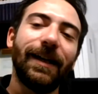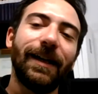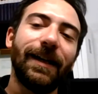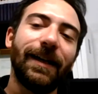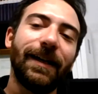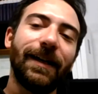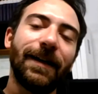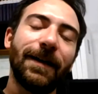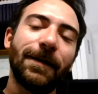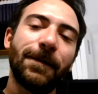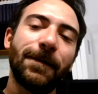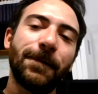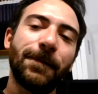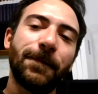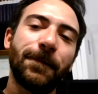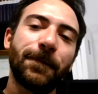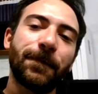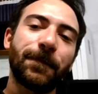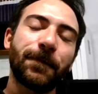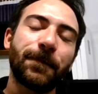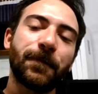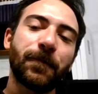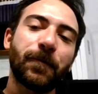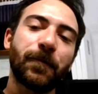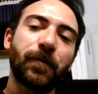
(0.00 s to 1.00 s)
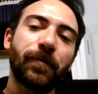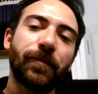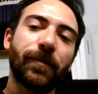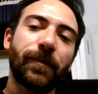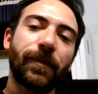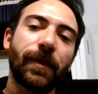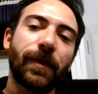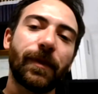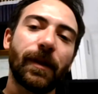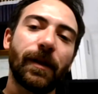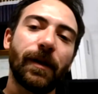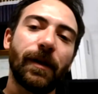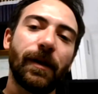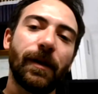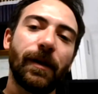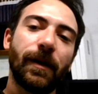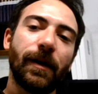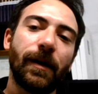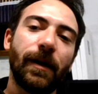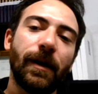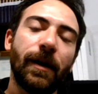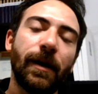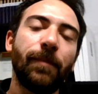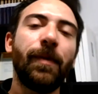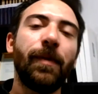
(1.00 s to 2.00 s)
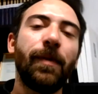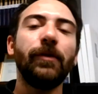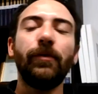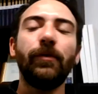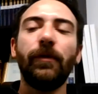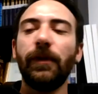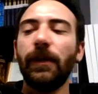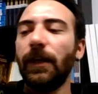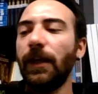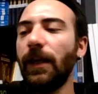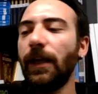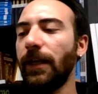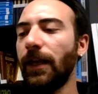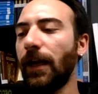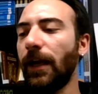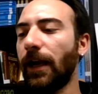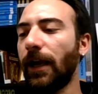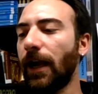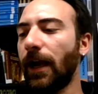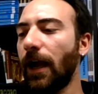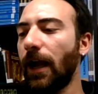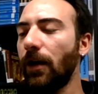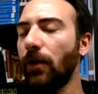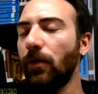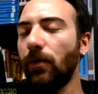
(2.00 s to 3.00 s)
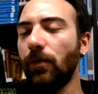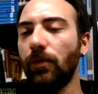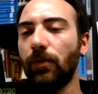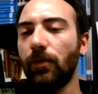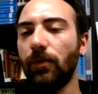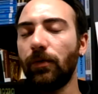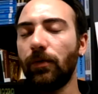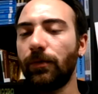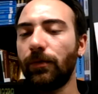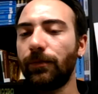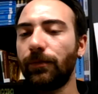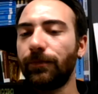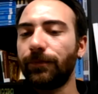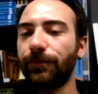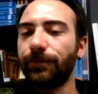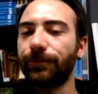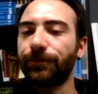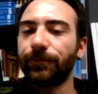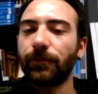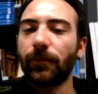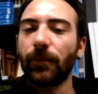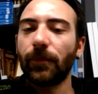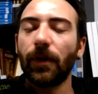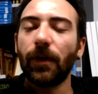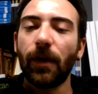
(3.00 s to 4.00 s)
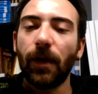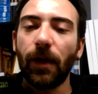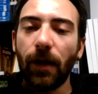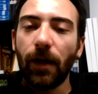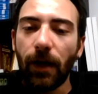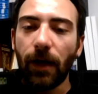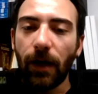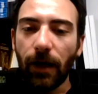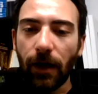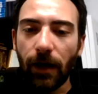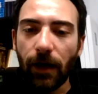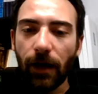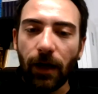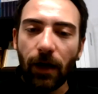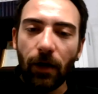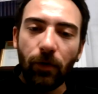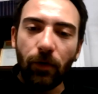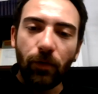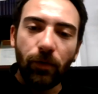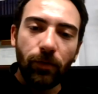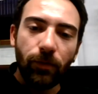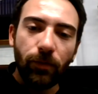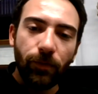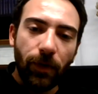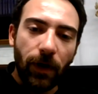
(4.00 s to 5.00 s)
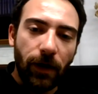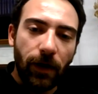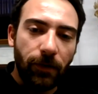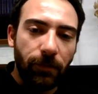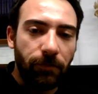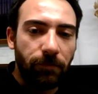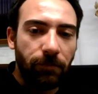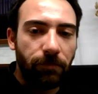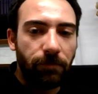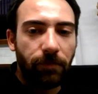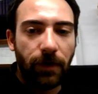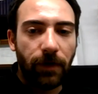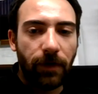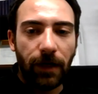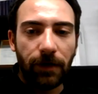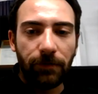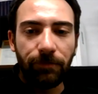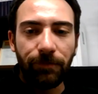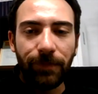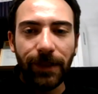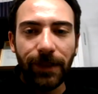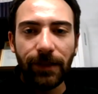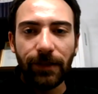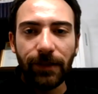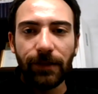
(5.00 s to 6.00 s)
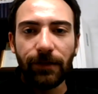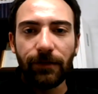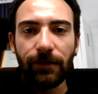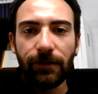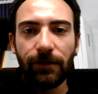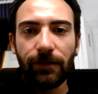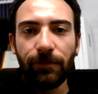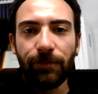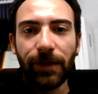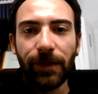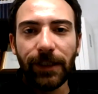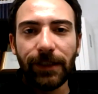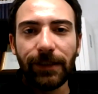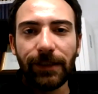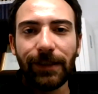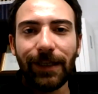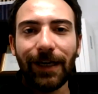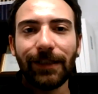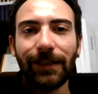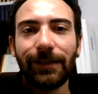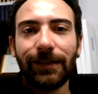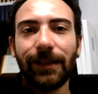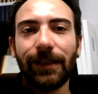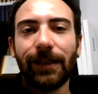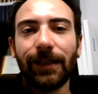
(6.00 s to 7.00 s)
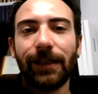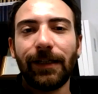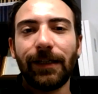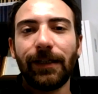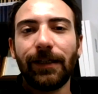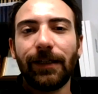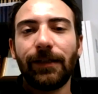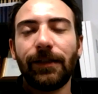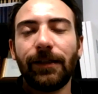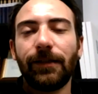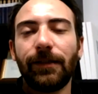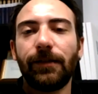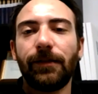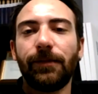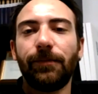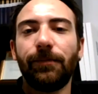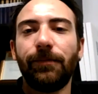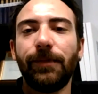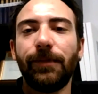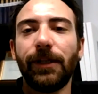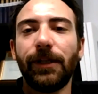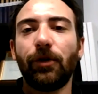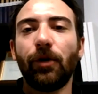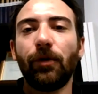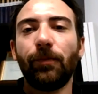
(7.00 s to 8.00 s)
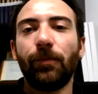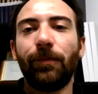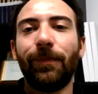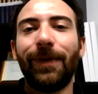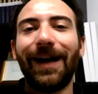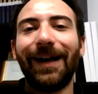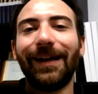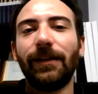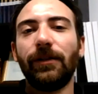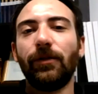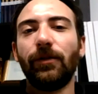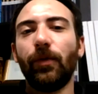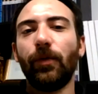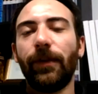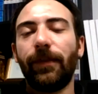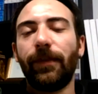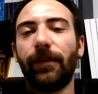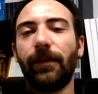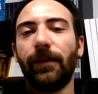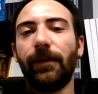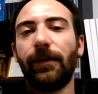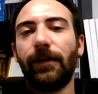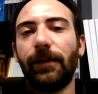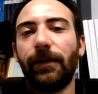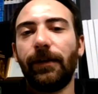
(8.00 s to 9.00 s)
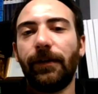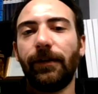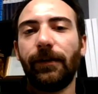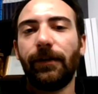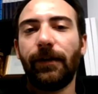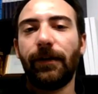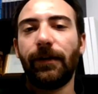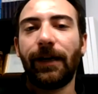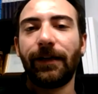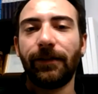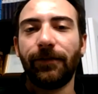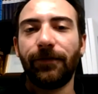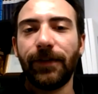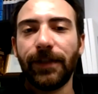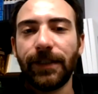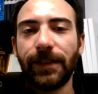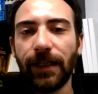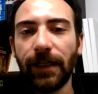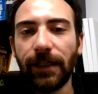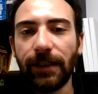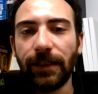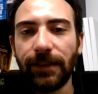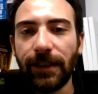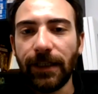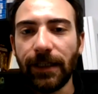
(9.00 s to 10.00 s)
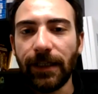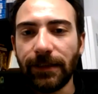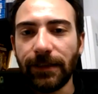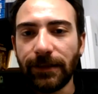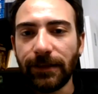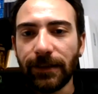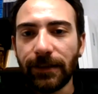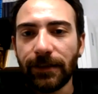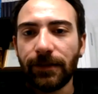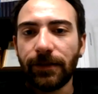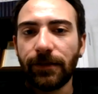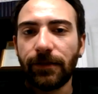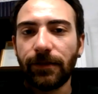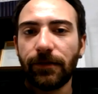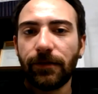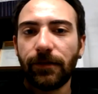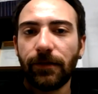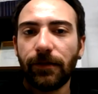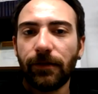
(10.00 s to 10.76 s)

Um, about the AI, how how can be big data be combined with uh, artificial intelligence?